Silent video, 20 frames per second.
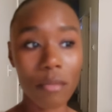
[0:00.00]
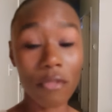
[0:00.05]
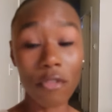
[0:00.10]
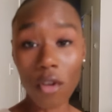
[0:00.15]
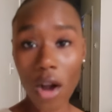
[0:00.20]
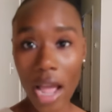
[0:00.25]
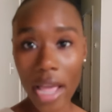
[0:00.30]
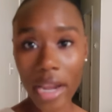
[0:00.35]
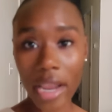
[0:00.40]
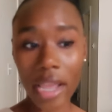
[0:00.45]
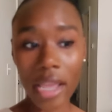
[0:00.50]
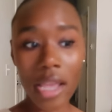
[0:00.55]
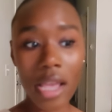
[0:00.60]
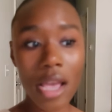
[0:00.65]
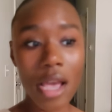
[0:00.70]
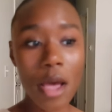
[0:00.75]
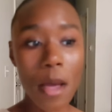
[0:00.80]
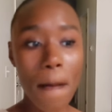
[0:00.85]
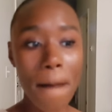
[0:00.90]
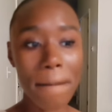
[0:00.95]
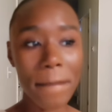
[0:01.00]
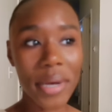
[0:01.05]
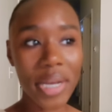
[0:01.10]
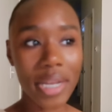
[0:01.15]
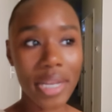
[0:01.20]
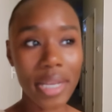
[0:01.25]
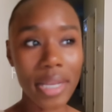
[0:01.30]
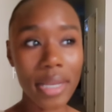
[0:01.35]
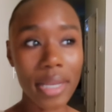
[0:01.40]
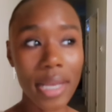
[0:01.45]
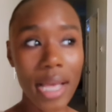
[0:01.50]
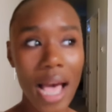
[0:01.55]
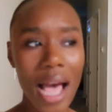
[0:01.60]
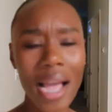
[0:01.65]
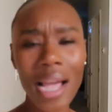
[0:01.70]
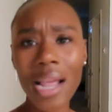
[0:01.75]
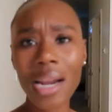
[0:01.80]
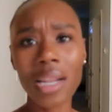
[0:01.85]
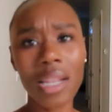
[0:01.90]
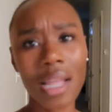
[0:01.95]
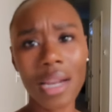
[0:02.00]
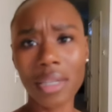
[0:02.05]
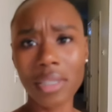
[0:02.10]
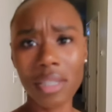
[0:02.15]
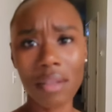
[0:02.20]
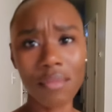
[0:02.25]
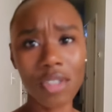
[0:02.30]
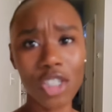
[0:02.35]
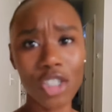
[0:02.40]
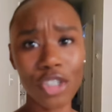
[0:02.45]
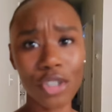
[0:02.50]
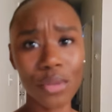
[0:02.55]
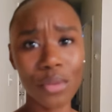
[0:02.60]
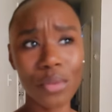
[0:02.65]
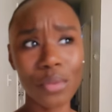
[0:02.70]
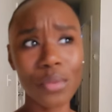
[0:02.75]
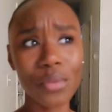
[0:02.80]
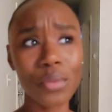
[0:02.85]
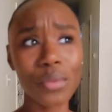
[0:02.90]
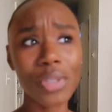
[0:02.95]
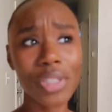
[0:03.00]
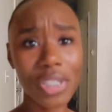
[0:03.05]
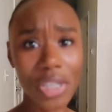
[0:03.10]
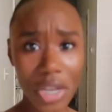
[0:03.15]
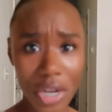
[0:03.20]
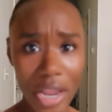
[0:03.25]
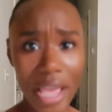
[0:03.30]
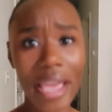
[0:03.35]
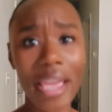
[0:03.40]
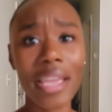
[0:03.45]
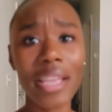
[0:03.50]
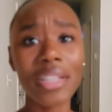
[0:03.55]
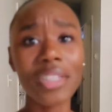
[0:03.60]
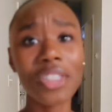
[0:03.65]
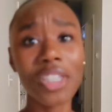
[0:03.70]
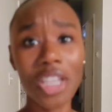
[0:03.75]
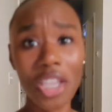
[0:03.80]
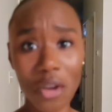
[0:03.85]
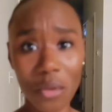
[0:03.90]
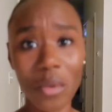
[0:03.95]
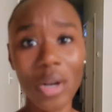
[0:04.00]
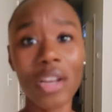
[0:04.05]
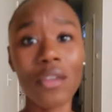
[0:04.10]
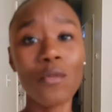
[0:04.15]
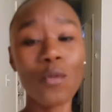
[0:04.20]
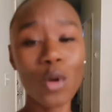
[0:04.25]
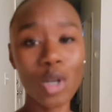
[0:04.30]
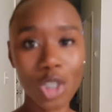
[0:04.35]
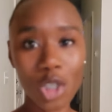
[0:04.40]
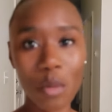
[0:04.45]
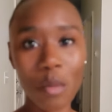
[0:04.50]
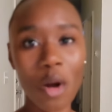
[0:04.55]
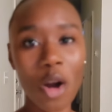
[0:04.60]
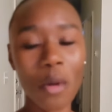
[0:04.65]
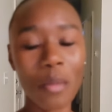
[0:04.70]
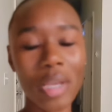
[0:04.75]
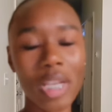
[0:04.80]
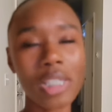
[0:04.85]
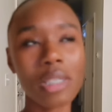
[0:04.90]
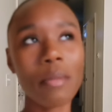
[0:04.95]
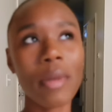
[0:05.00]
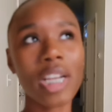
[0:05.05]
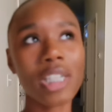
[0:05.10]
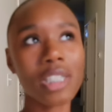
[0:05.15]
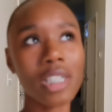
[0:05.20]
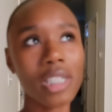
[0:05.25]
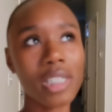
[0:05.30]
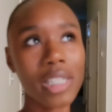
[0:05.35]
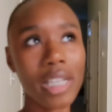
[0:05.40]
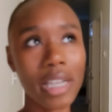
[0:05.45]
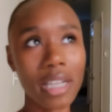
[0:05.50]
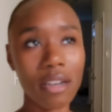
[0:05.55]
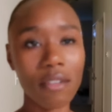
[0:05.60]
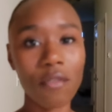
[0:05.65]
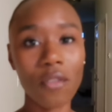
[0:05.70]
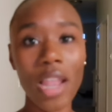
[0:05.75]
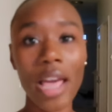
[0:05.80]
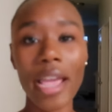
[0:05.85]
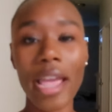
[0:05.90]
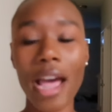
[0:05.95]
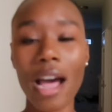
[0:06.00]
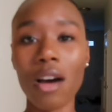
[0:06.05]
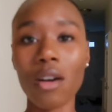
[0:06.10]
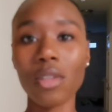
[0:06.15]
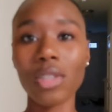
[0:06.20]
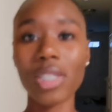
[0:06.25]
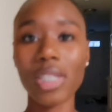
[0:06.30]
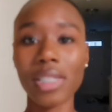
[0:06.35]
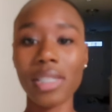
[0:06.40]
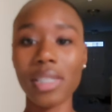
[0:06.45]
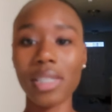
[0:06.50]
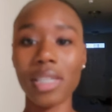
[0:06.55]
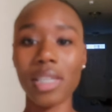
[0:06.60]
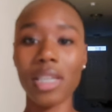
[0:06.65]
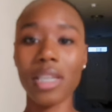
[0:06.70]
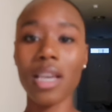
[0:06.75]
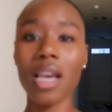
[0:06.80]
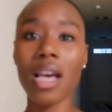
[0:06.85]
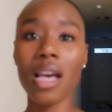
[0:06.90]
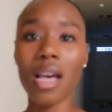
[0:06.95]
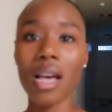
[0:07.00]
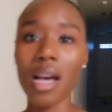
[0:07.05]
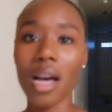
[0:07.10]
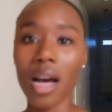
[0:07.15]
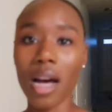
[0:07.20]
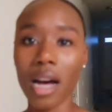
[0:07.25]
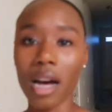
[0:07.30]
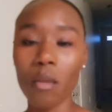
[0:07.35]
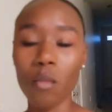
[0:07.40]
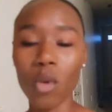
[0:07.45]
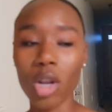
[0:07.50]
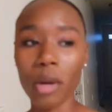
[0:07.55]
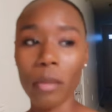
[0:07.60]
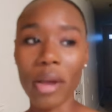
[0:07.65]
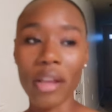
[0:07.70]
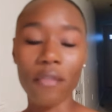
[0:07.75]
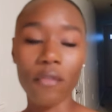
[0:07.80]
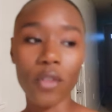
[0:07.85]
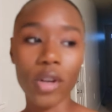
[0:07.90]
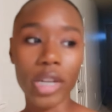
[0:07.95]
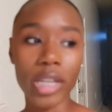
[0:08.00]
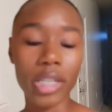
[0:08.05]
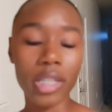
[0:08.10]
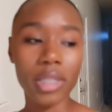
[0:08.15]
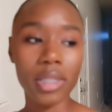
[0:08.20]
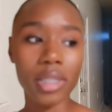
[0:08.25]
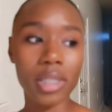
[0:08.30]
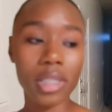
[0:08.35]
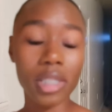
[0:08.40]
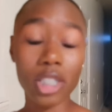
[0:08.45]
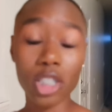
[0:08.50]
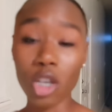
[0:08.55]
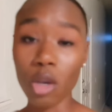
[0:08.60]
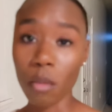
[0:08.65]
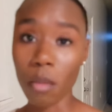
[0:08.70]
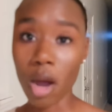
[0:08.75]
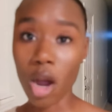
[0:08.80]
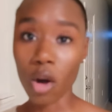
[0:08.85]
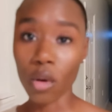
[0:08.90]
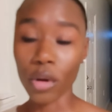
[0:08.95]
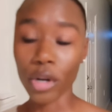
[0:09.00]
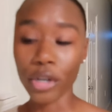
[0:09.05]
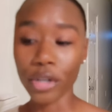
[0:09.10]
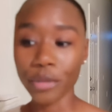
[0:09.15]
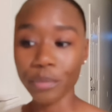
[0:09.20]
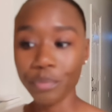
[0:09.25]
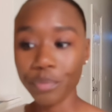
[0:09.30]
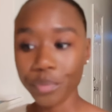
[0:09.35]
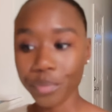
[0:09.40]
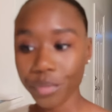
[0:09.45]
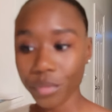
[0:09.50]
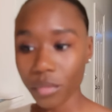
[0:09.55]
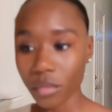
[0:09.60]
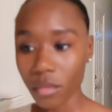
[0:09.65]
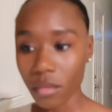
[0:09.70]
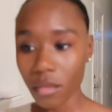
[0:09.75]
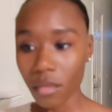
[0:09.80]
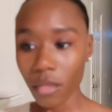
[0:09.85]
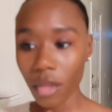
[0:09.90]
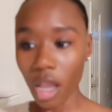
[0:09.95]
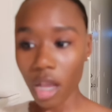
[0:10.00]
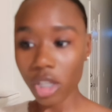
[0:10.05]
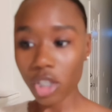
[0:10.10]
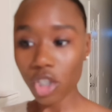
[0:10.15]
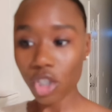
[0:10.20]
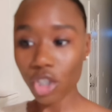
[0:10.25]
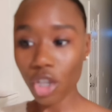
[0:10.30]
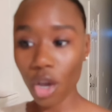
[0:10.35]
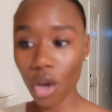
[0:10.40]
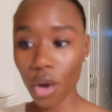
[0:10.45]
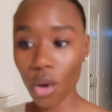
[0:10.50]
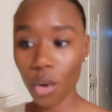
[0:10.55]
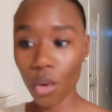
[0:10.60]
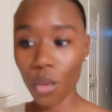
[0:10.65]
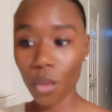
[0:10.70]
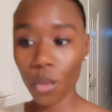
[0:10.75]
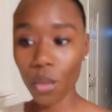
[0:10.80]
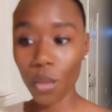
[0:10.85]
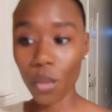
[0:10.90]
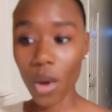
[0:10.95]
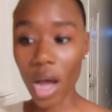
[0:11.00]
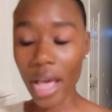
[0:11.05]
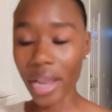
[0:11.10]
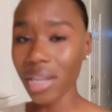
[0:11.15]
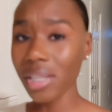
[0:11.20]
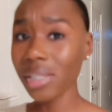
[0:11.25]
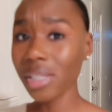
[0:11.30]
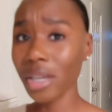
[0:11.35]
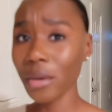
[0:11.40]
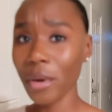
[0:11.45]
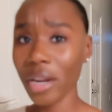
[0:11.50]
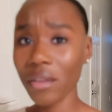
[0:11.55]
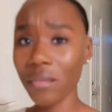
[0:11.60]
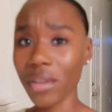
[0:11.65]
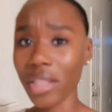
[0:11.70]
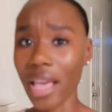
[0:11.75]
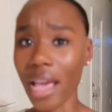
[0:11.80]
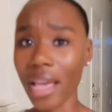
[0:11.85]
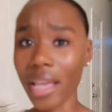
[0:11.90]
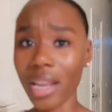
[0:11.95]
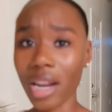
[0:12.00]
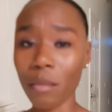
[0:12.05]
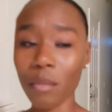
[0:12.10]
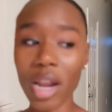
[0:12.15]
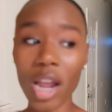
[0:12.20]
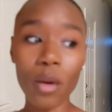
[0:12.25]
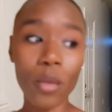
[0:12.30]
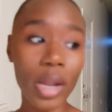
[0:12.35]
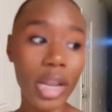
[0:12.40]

Friday, but I got a lot of stuff to do today to get ready for tomorrow, because I'm actually taking a flight out to see one of my friends tomorrow. So I need to get ready for that, and I'm not